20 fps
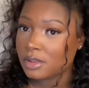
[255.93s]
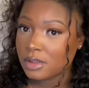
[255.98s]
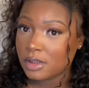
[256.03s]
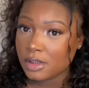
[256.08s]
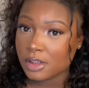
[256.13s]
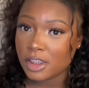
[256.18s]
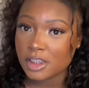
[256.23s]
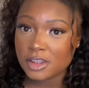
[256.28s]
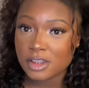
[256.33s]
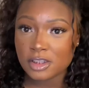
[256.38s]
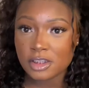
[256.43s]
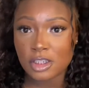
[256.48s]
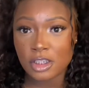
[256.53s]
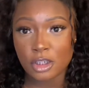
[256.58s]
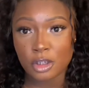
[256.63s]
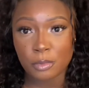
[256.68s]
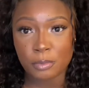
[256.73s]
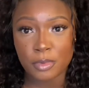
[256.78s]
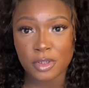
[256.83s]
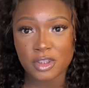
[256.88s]
This is a
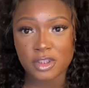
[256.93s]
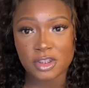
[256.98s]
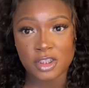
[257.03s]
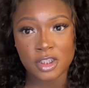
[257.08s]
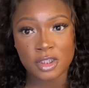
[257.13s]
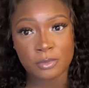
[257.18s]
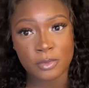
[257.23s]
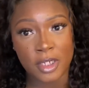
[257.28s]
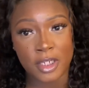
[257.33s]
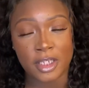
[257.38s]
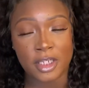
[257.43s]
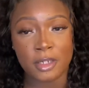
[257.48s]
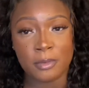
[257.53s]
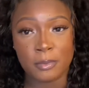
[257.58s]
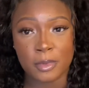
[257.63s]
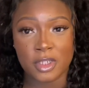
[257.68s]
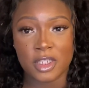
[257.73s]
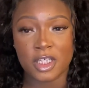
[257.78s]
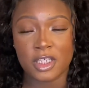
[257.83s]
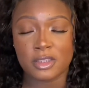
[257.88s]
little bushy right here
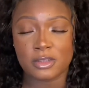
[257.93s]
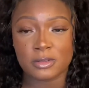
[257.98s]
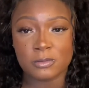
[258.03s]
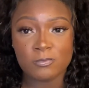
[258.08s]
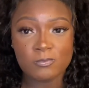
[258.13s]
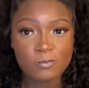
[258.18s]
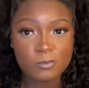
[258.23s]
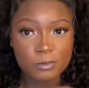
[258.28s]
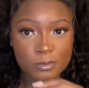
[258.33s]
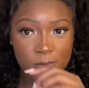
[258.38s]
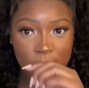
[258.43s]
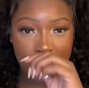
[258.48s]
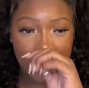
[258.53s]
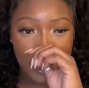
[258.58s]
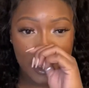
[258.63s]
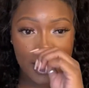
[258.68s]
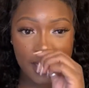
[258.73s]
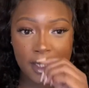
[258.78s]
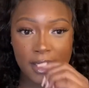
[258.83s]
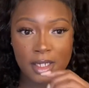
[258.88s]
because
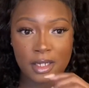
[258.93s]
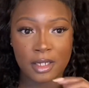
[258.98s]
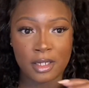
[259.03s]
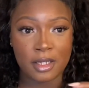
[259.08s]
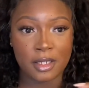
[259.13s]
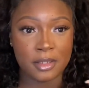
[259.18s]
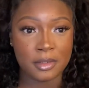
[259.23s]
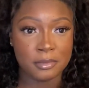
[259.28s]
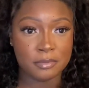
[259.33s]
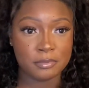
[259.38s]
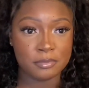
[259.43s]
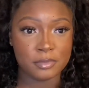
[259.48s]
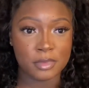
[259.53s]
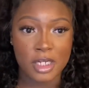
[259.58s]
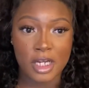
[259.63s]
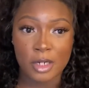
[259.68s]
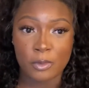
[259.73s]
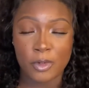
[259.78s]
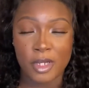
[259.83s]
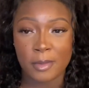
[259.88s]

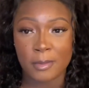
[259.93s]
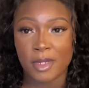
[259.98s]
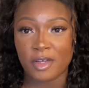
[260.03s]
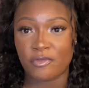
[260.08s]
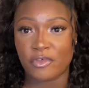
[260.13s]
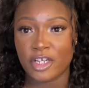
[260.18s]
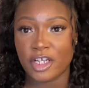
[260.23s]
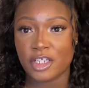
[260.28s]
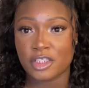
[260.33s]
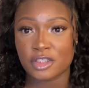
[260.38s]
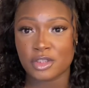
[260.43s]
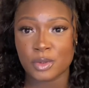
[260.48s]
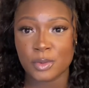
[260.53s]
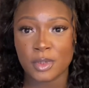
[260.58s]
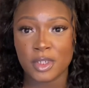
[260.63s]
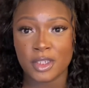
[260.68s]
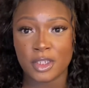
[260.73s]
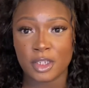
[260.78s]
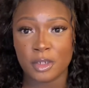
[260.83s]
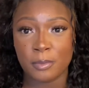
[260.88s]
I ran my fingers through it
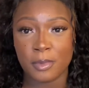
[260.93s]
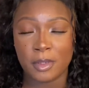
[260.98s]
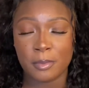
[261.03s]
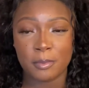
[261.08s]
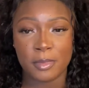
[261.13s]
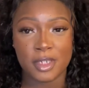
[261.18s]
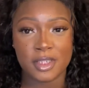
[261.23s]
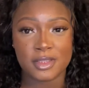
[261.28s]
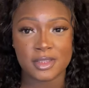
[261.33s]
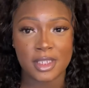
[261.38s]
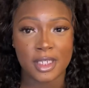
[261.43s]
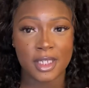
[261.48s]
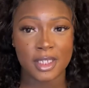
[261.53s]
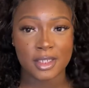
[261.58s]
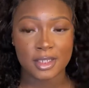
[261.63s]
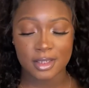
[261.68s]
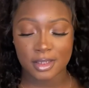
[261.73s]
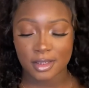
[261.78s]
a little bit, but it's like,